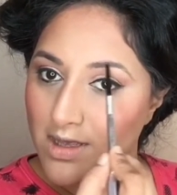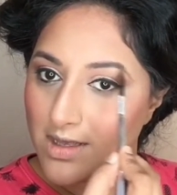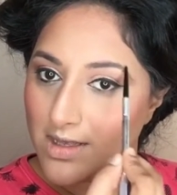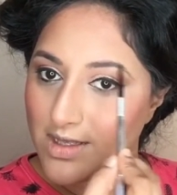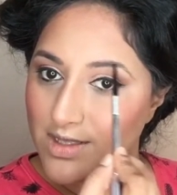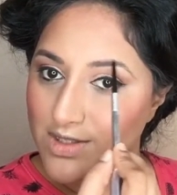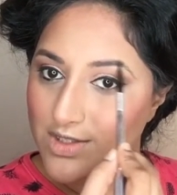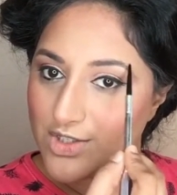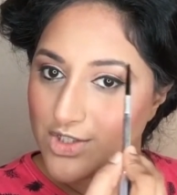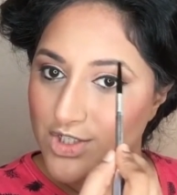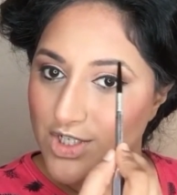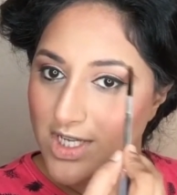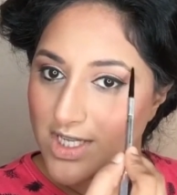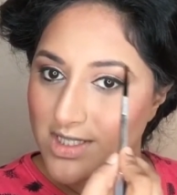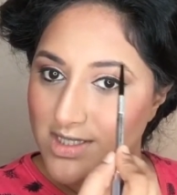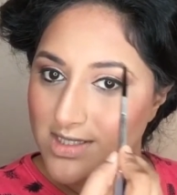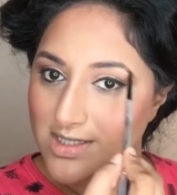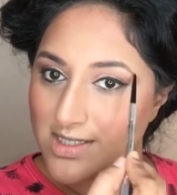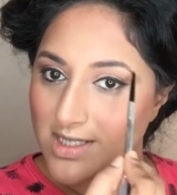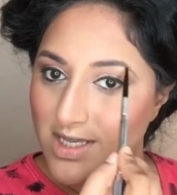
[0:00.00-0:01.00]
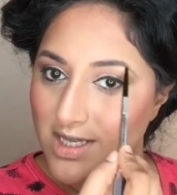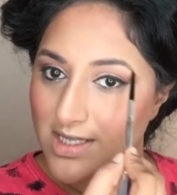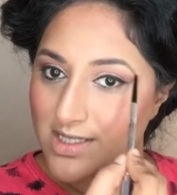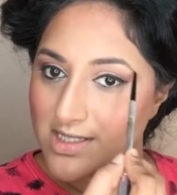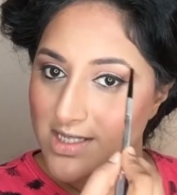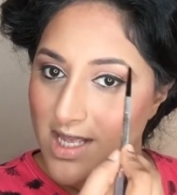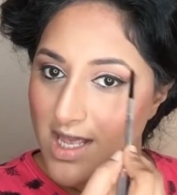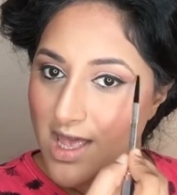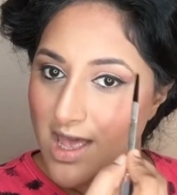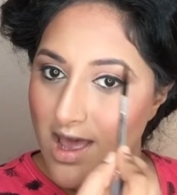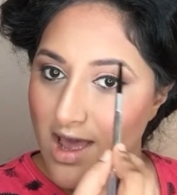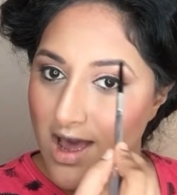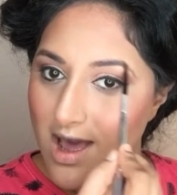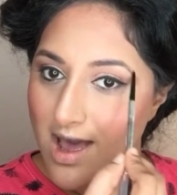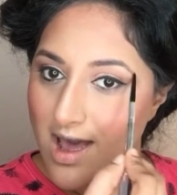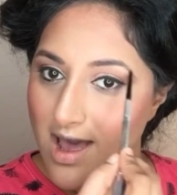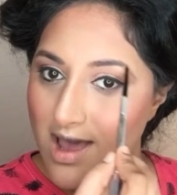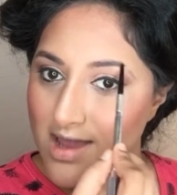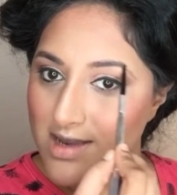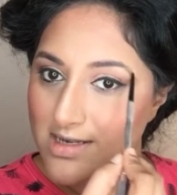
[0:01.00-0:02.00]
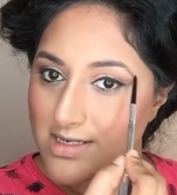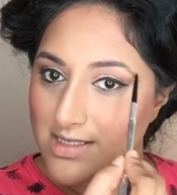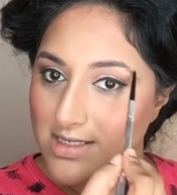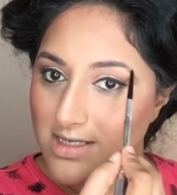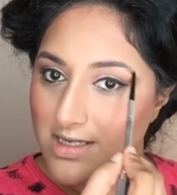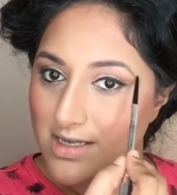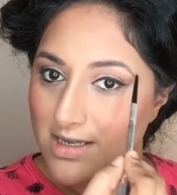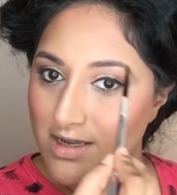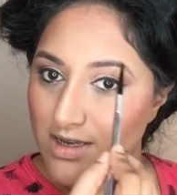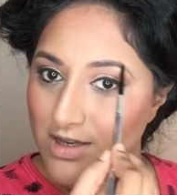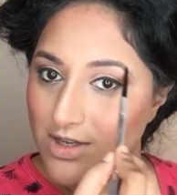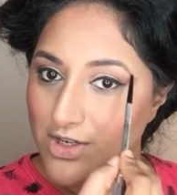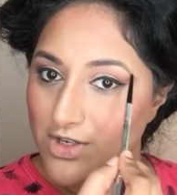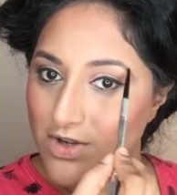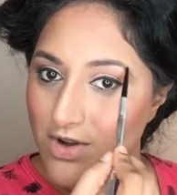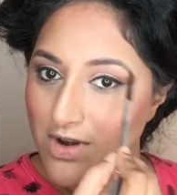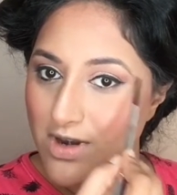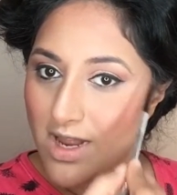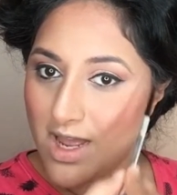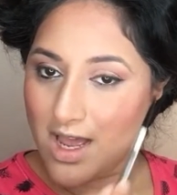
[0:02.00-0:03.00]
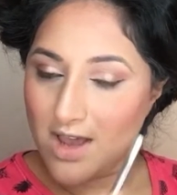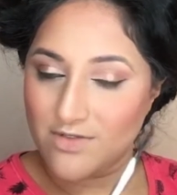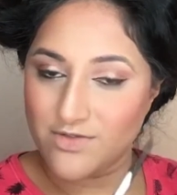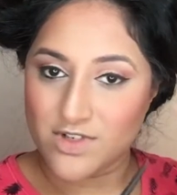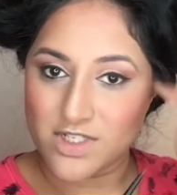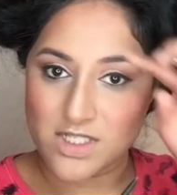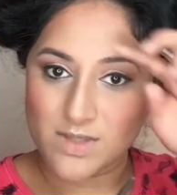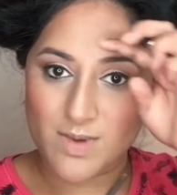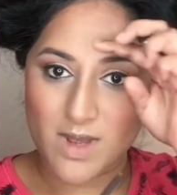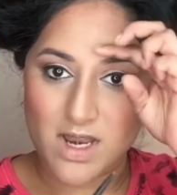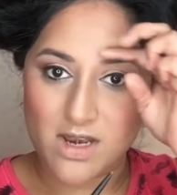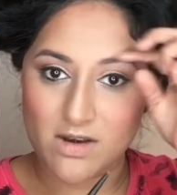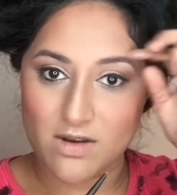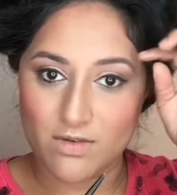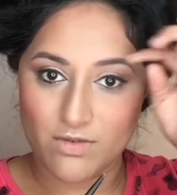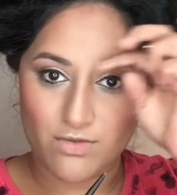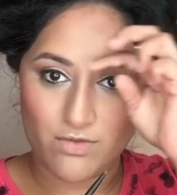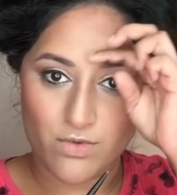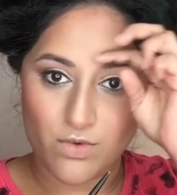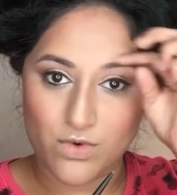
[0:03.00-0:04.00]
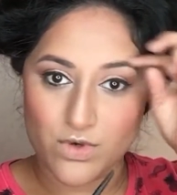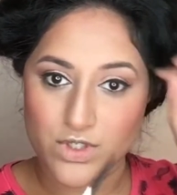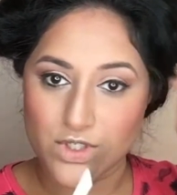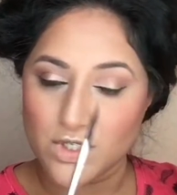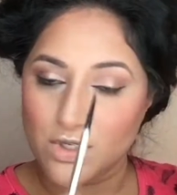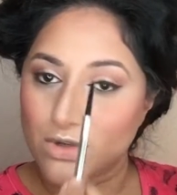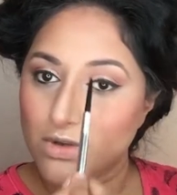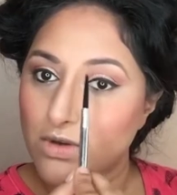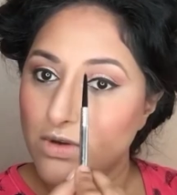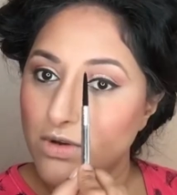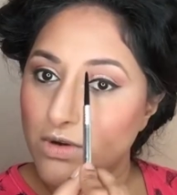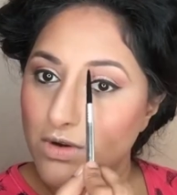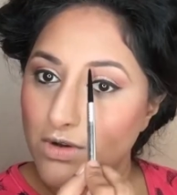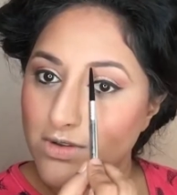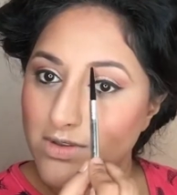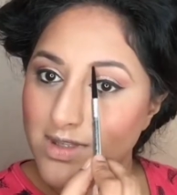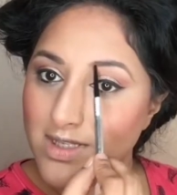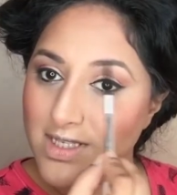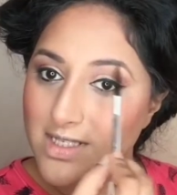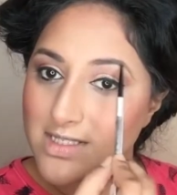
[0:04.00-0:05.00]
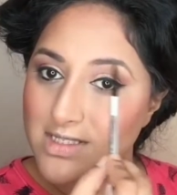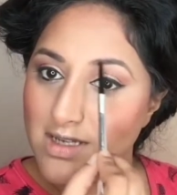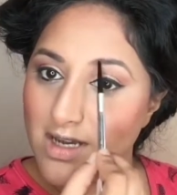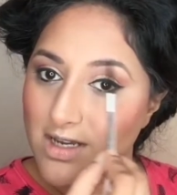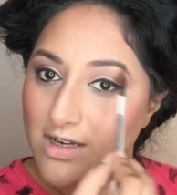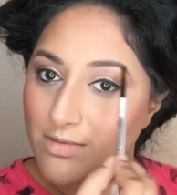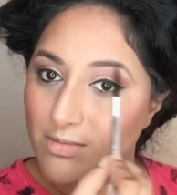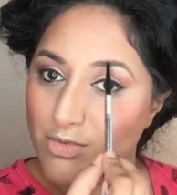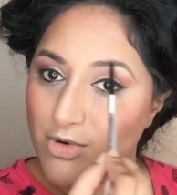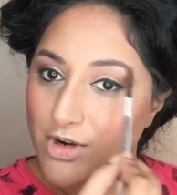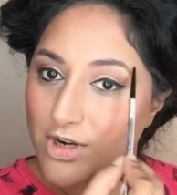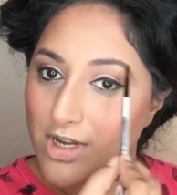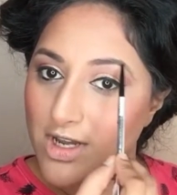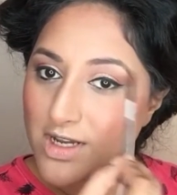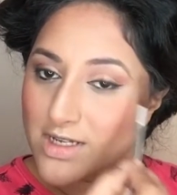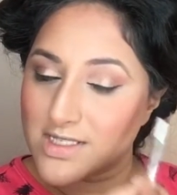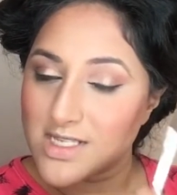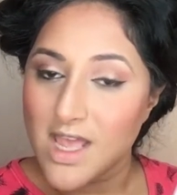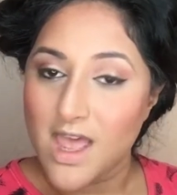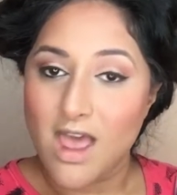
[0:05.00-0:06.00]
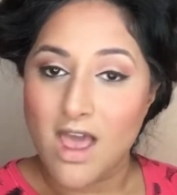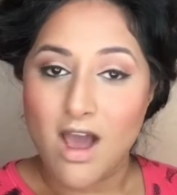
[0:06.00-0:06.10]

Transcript: It's shade 6, and you don't have to spend a fortune on these kind of products.